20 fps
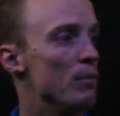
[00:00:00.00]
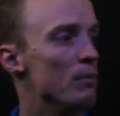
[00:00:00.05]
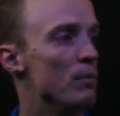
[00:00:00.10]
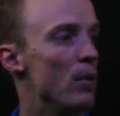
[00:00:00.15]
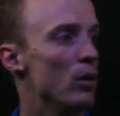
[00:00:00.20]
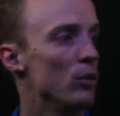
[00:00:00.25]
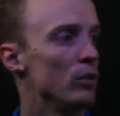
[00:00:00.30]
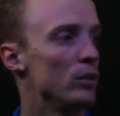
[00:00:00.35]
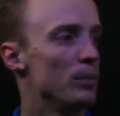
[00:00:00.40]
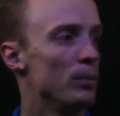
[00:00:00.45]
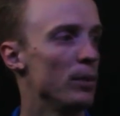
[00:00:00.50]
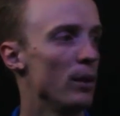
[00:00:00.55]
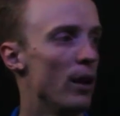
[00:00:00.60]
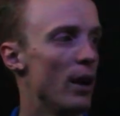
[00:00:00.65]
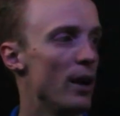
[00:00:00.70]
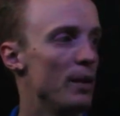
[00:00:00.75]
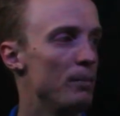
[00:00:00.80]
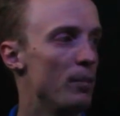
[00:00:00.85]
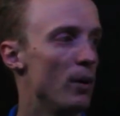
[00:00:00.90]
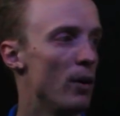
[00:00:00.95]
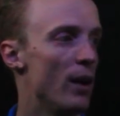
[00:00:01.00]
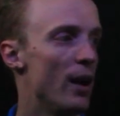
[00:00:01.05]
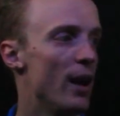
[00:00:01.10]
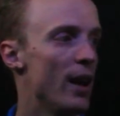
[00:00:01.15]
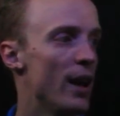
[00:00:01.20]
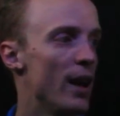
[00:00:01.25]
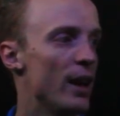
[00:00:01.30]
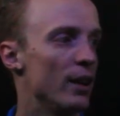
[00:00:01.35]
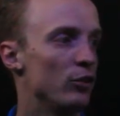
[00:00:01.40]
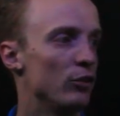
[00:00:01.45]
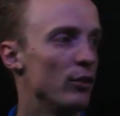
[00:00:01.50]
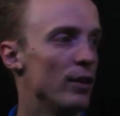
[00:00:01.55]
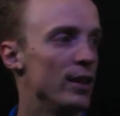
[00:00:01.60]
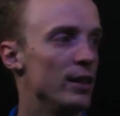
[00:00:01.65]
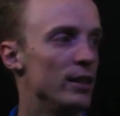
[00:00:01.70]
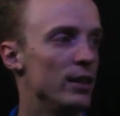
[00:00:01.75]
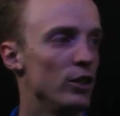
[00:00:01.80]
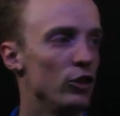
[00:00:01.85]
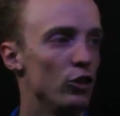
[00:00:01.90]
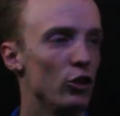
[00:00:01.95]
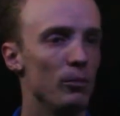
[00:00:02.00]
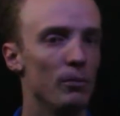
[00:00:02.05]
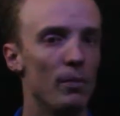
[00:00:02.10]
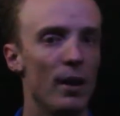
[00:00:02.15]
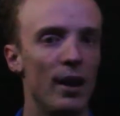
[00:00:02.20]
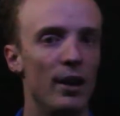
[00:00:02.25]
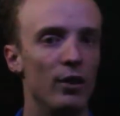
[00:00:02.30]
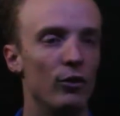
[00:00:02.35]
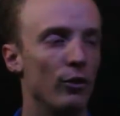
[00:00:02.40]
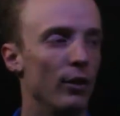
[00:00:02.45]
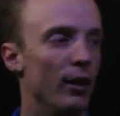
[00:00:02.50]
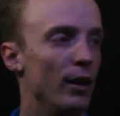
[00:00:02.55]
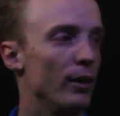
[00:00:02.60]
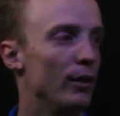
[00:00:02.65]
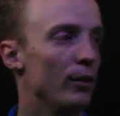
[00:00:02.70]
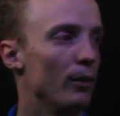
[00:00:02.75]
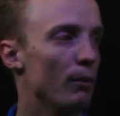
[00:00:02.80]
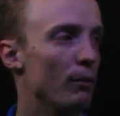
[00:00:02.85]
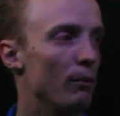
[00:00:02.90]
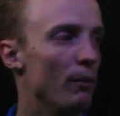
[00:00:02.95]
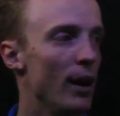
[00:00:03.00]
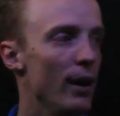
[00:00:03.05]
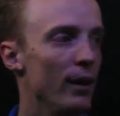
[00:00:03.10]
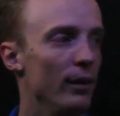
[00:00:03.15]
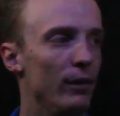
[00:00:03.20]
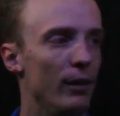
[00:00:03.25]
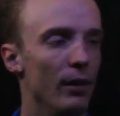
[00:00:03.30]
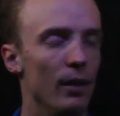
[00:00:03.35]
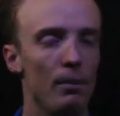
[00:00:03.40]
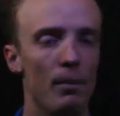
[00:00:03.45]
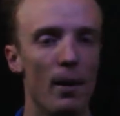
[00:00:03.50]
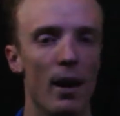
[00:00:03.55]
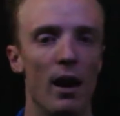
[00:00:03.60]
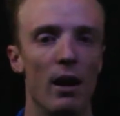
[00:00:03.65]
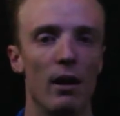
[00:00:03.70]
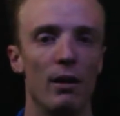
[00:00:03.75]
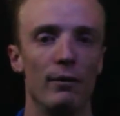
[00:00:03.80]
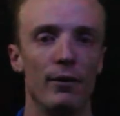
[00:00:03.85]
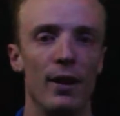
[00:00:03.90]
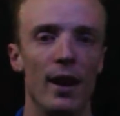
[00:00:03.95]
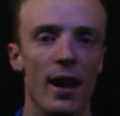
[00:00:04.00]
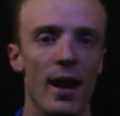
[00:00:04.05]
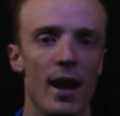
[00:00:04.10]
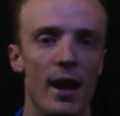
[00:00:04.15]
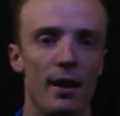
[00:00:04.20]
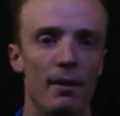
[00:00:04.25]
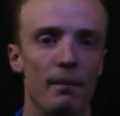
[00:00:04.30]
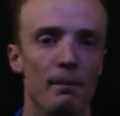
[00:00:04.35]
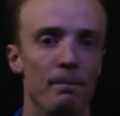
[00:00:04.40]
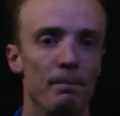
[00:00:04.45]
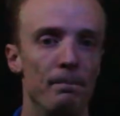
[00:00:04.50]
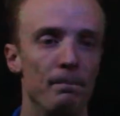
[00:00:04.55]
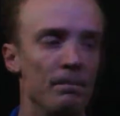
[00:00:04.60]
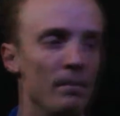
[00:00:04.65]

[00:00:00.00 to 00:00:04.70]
multiplied by our transition matrix raised to the power of n.